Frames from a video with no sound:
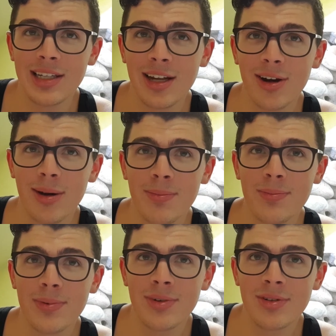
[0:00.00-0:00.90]

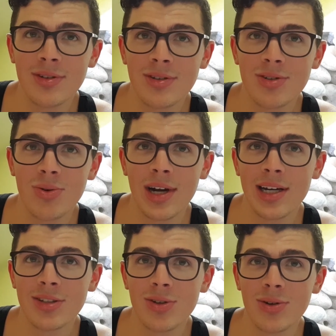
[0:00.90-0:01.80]
Ended up
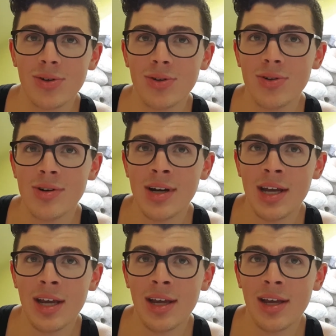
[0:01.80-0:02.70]
trying
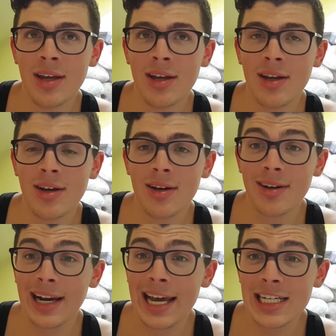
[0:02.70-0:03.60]
to
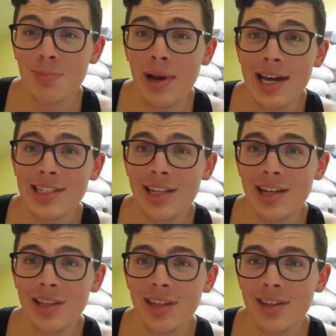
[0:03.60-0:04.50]

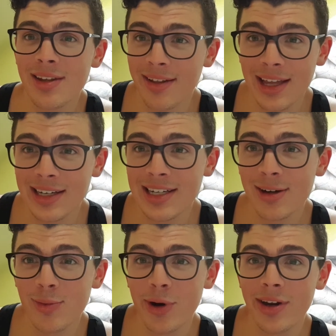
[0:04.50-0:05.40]
glass blast it.
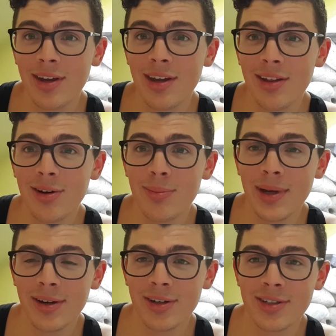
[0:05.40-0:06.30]
That didn't
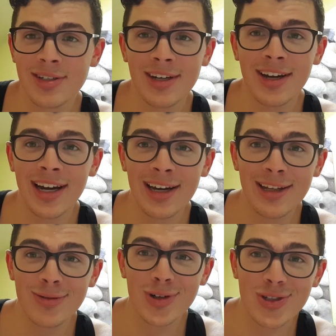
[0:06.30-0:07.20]
work either
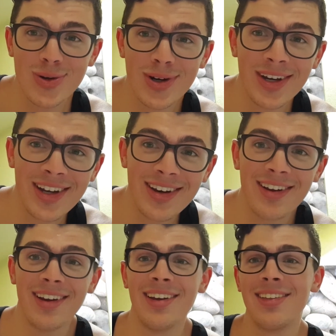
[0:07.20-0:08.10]
because the guy that was
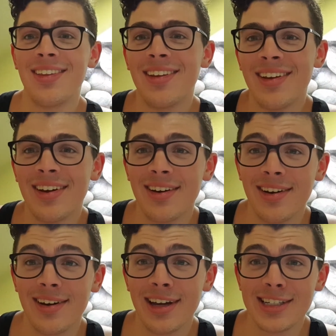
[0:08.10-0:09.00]
doing it,
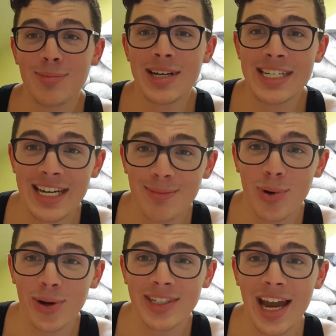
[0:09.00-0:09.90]

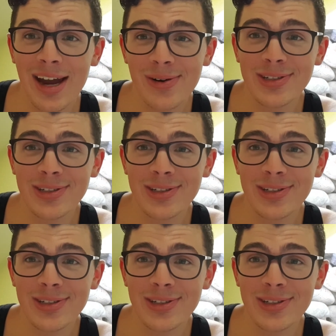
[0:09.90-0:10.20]
his machine